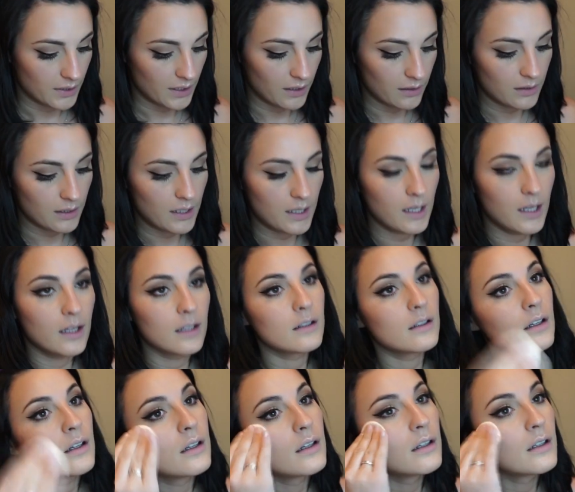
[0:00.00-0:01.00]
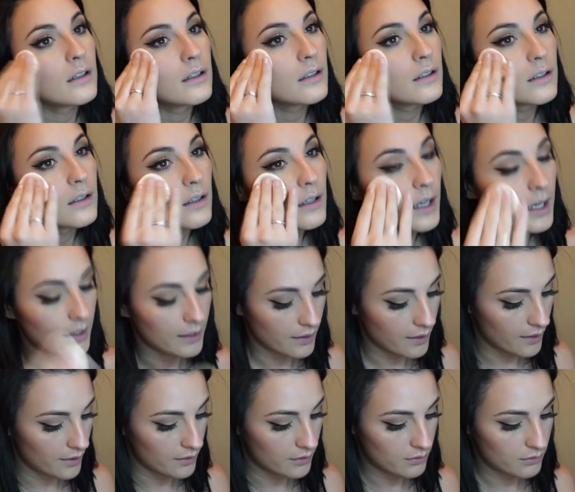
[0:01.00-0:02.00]
and then
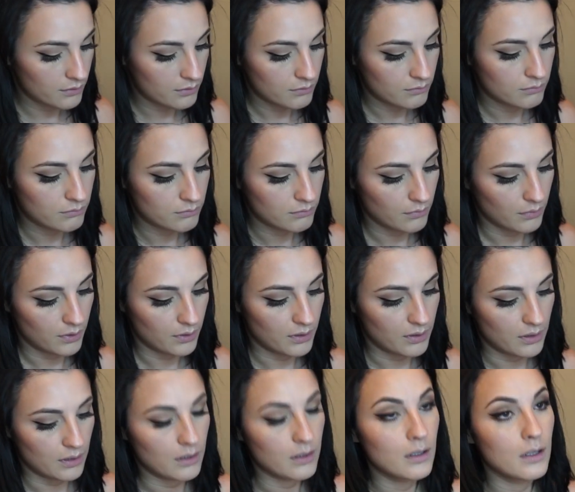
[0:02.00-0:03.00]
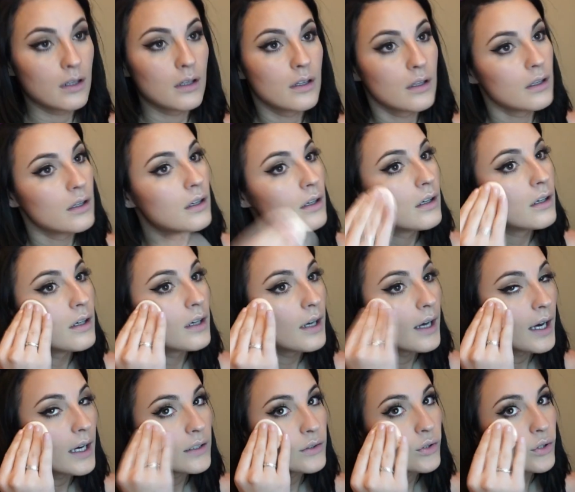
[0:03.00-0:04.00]
again
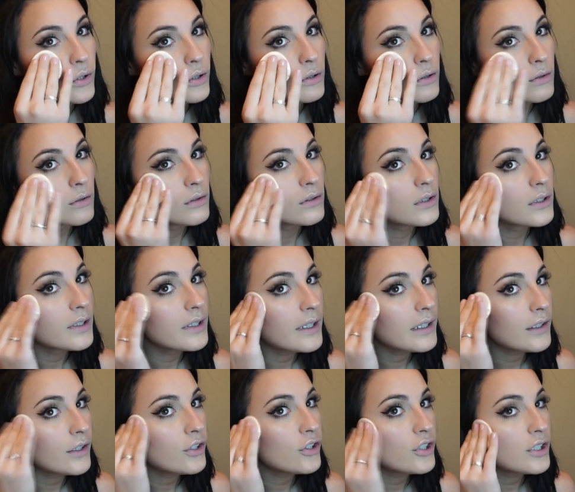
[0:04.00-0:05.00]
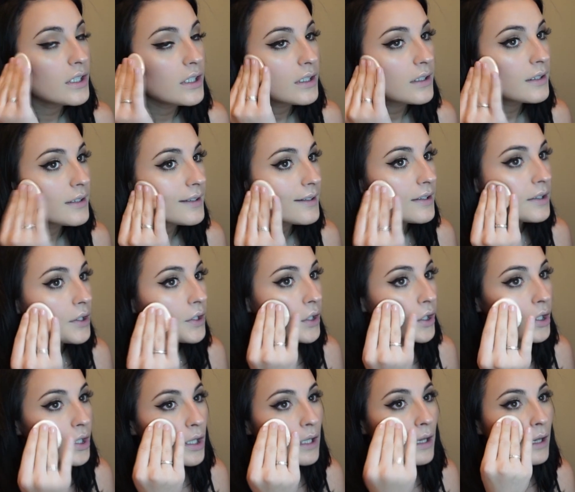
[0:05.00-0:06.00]
I do this
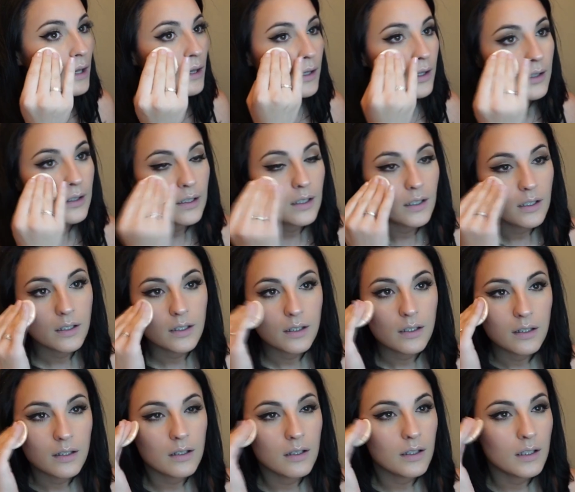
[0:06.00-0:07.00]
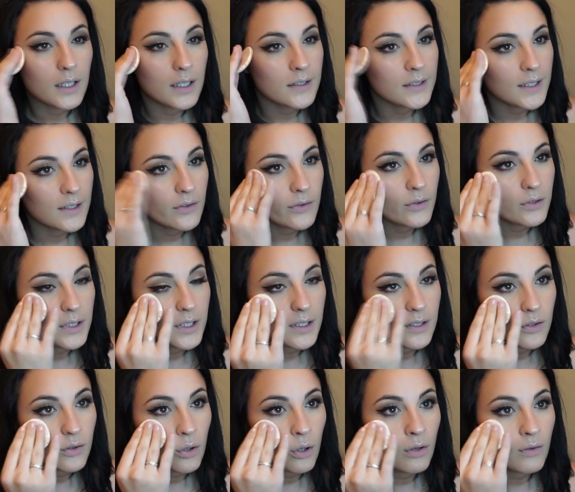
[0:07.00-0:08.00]
cheeksicle, and I do
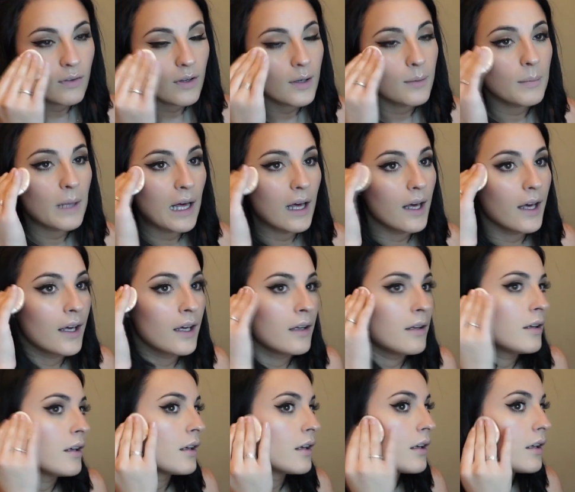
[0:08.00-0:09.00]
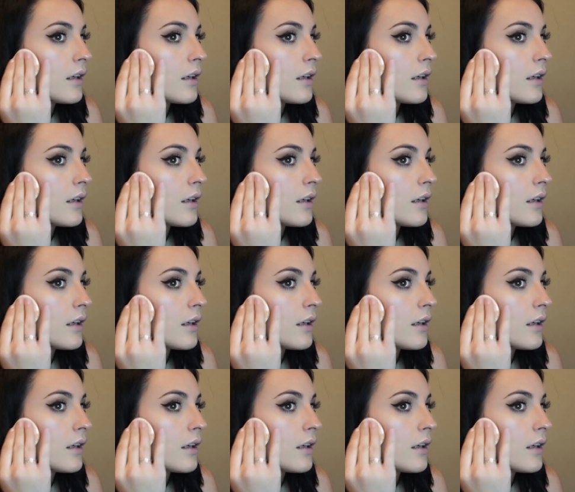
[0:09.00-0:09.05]
this over my